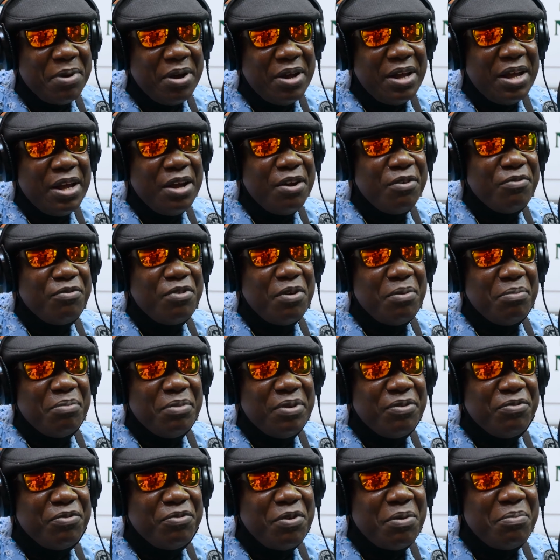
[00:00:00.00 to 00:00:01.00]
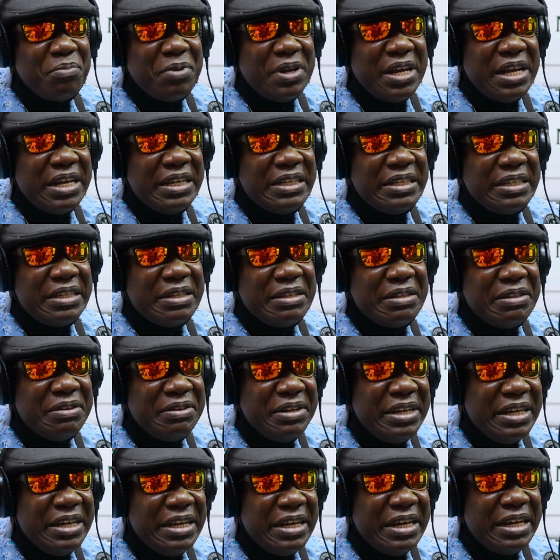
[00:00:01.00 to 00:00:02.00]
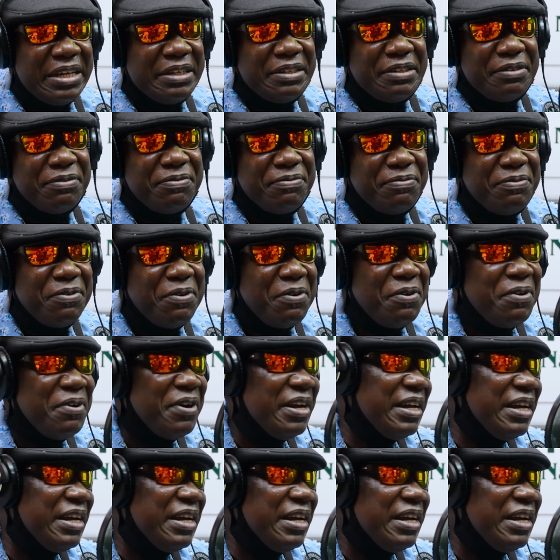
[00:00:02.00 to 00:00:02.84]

About from 83, 84,